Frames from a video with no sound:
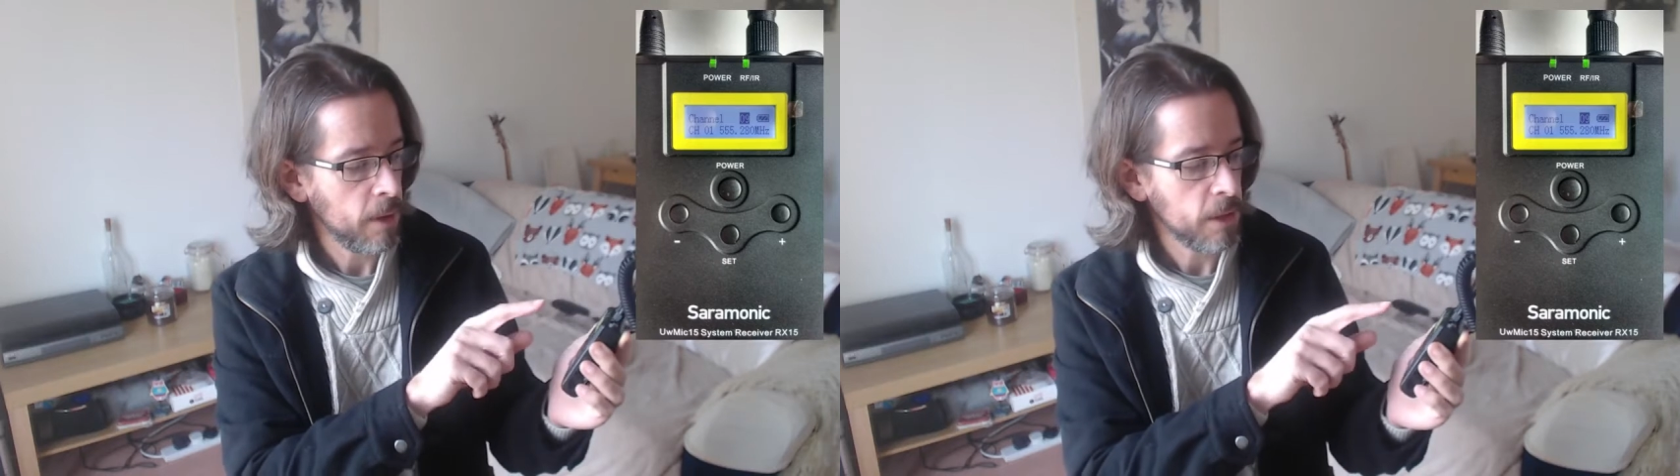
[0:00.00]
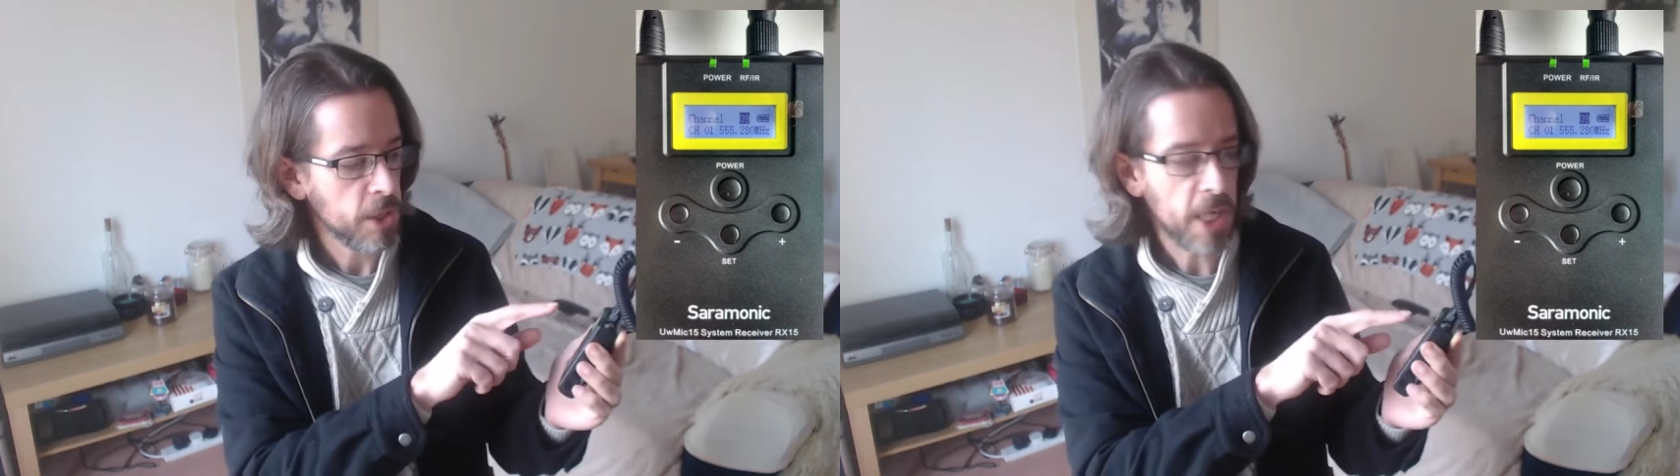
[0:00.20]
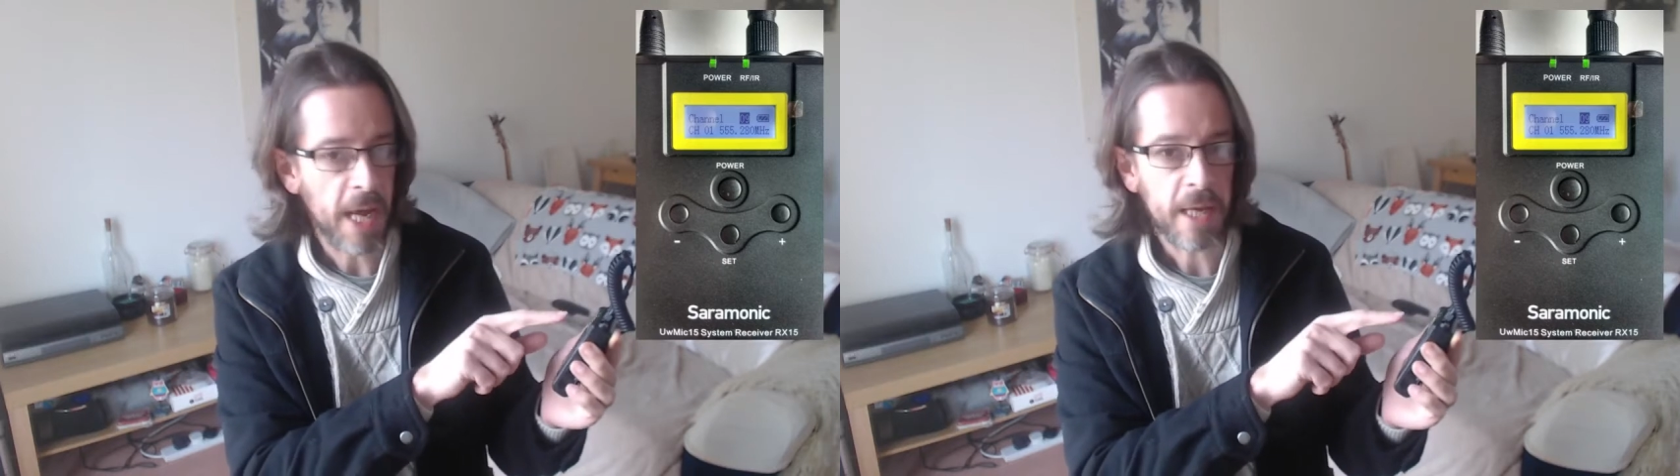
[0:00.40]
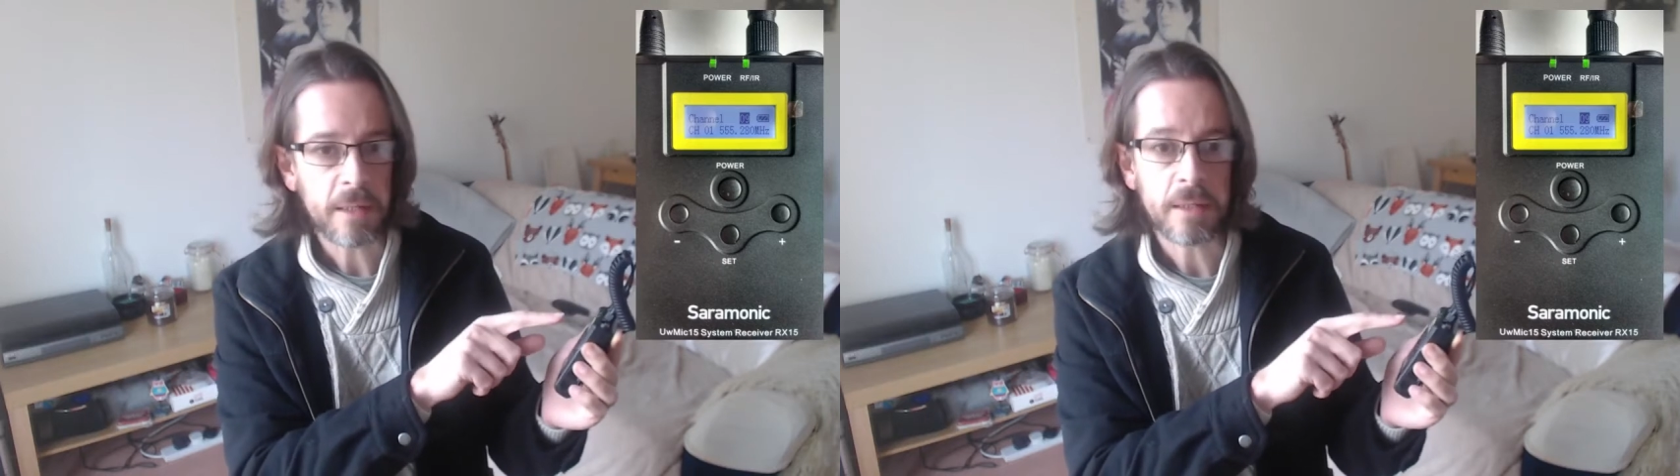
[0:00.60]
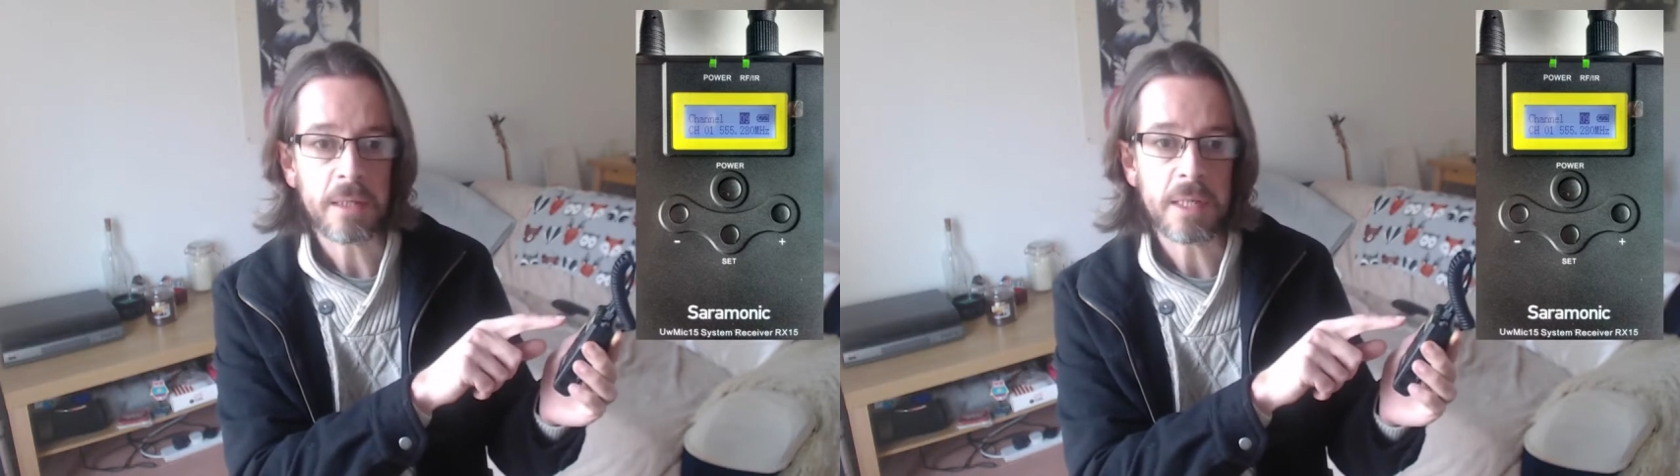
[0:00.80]
Check
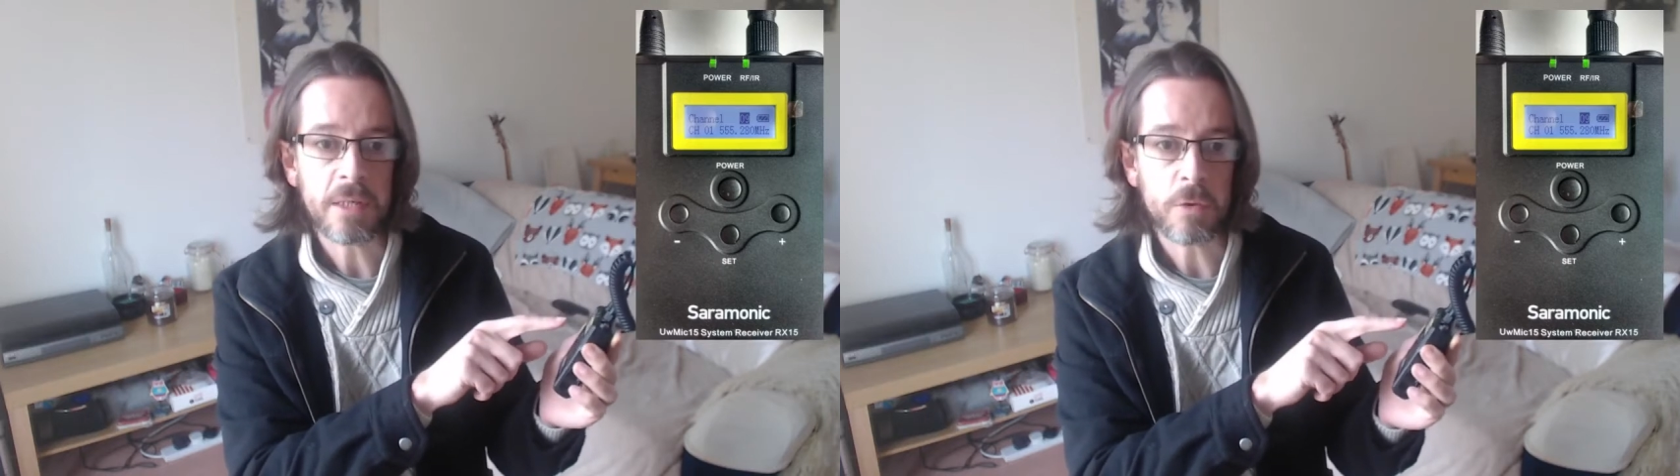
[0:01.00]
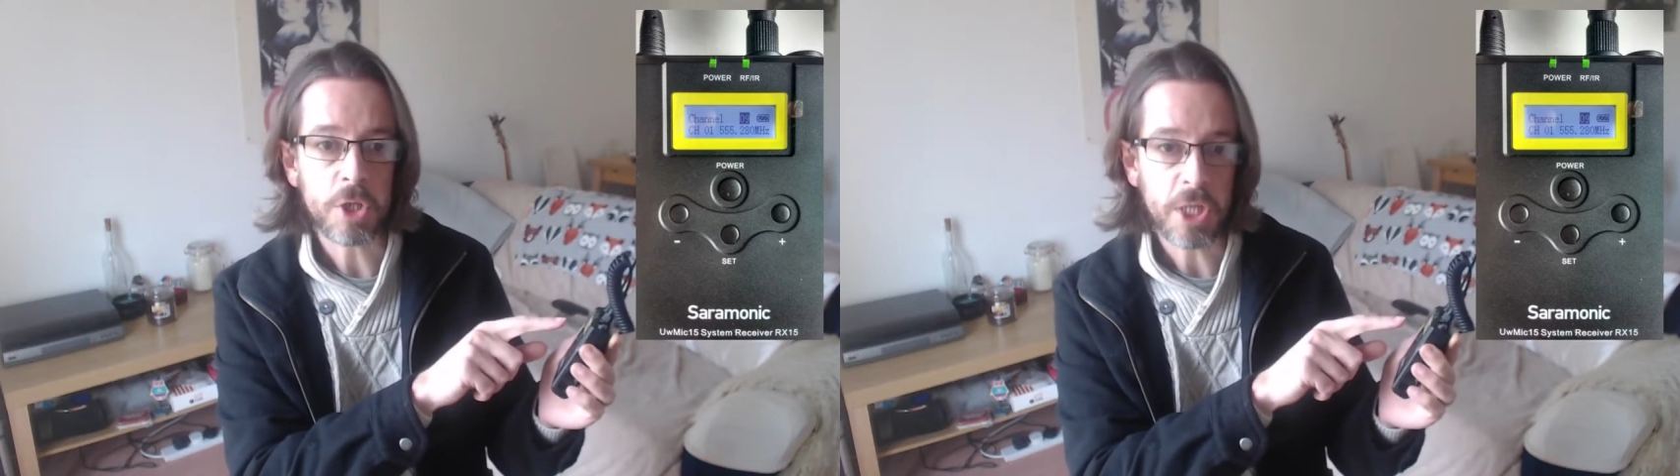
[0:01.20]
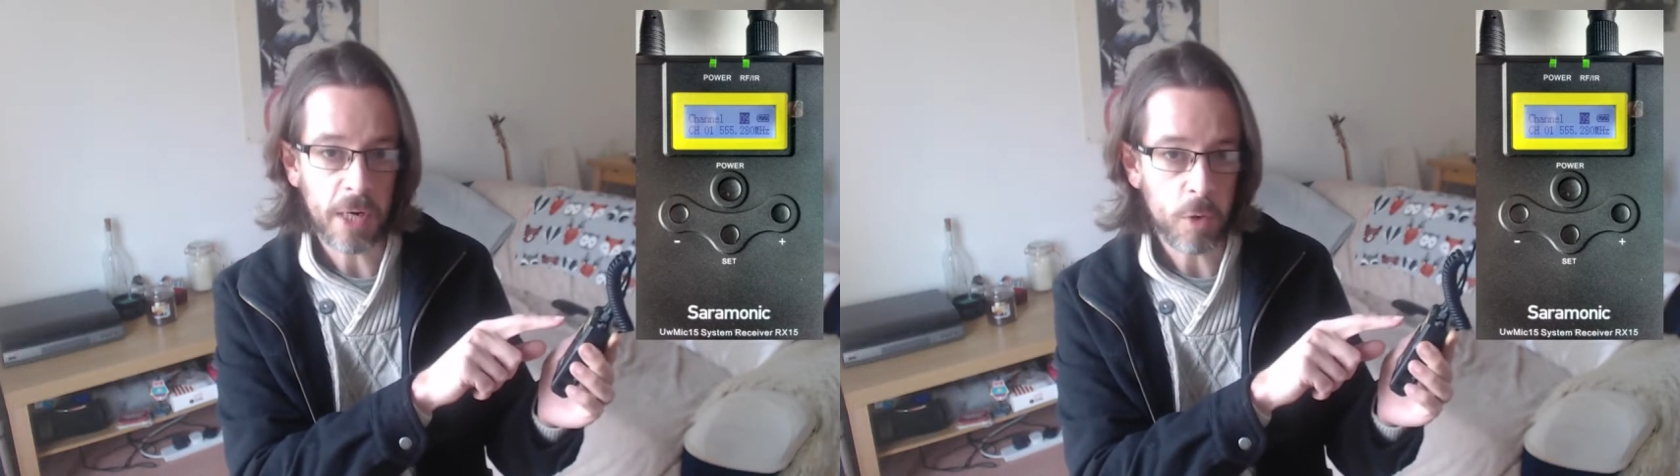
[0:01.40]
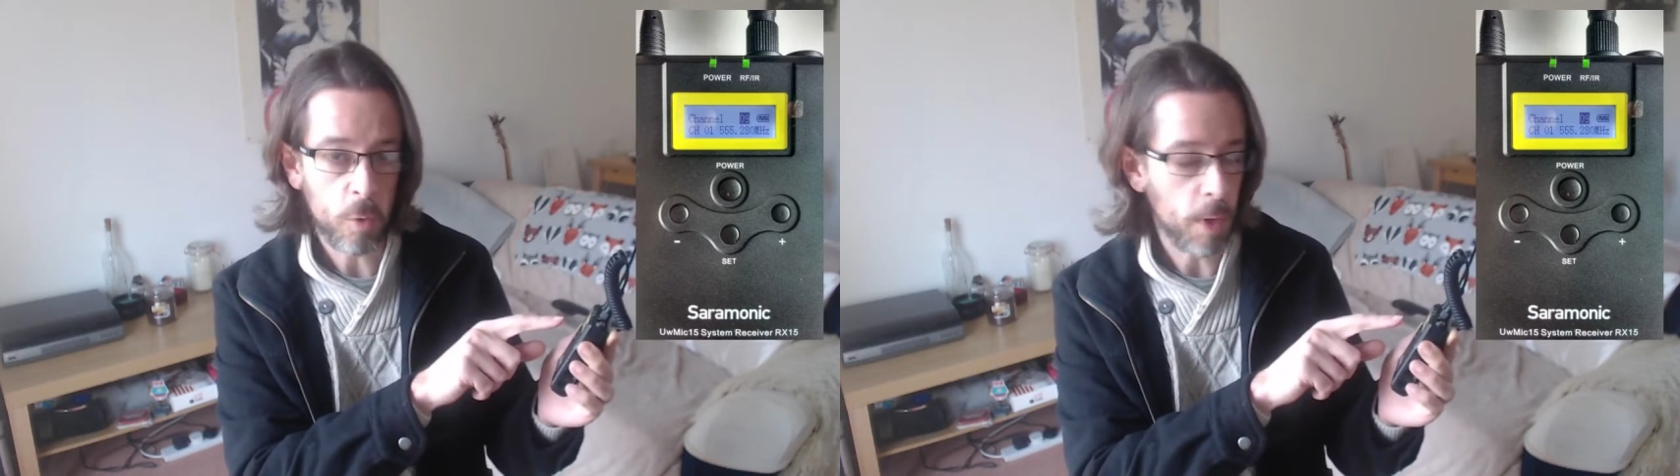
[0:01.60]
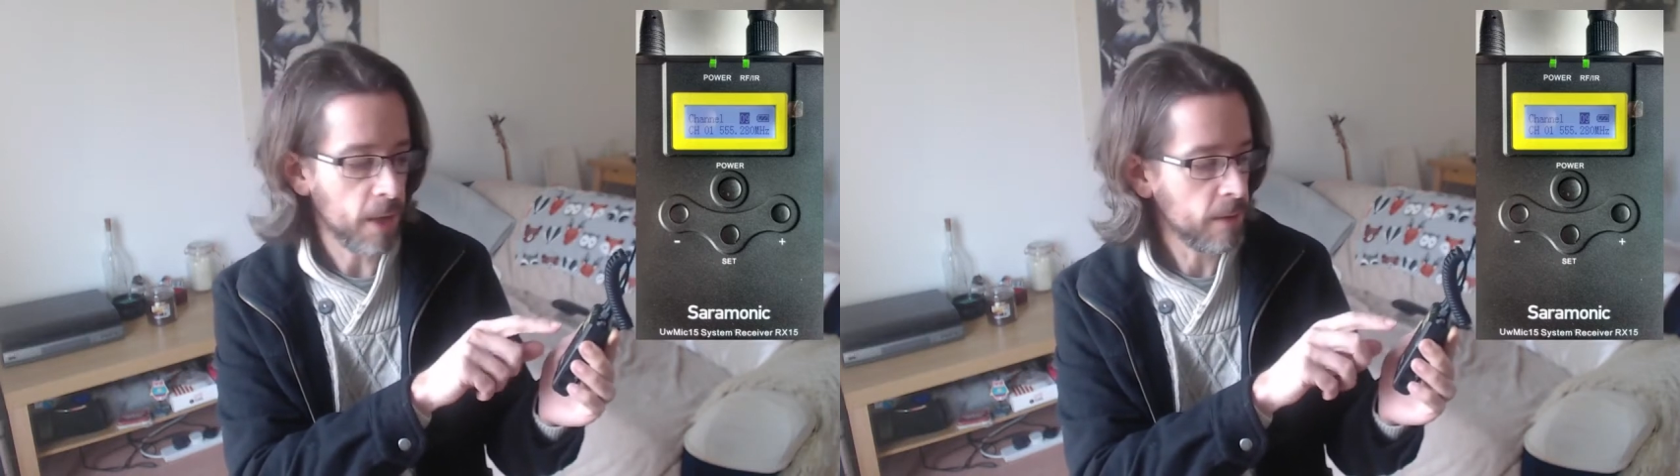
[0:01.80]
that it is on channel
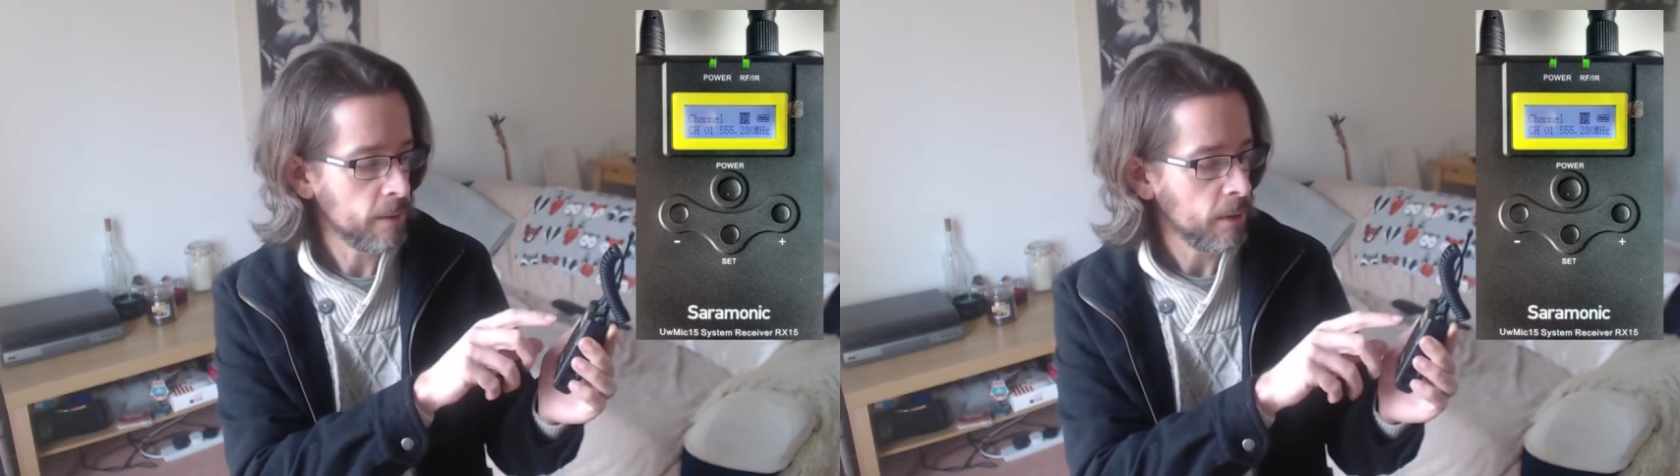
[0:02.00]
1